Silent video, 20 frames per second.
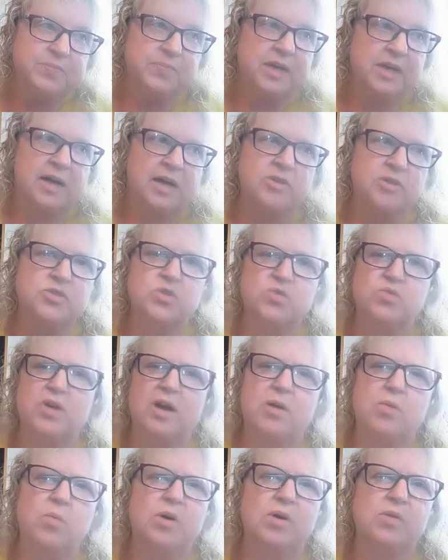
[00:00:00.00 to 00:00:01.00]
And I also
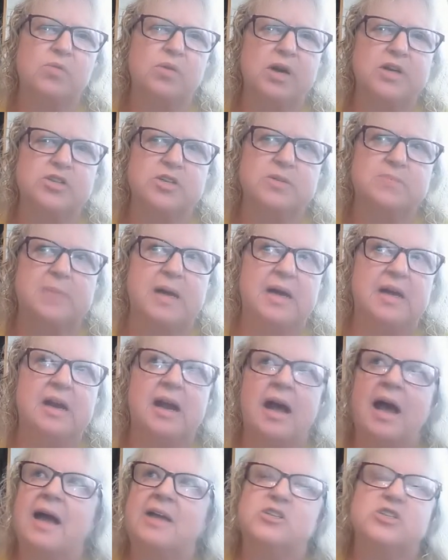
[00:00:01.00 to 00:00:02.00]
tried one where I just painted.
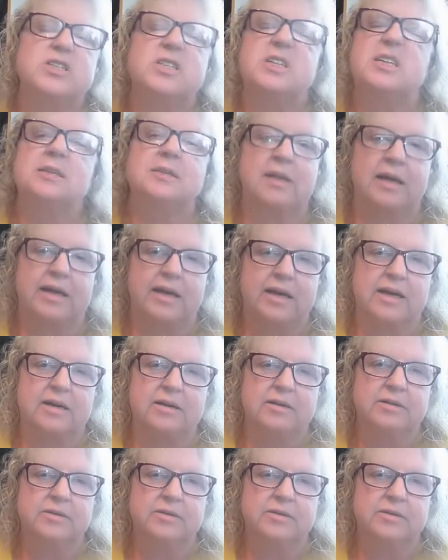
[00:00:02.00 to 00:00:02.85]
I just didn't like it.